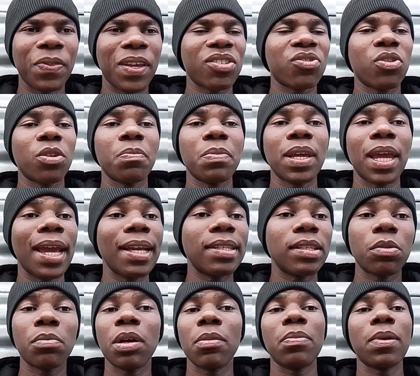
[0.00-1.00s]
That's not me
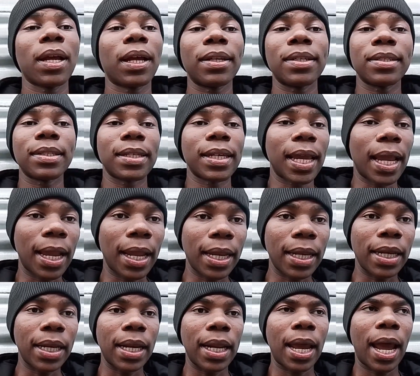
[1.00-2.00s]
hating on my blackness
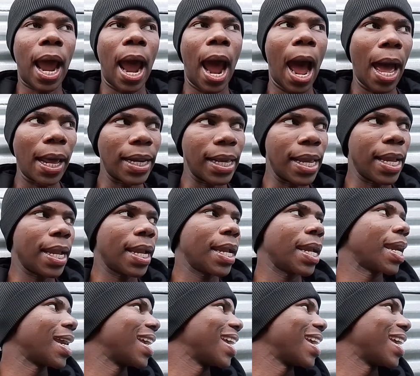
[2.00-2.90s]
again. Hardy.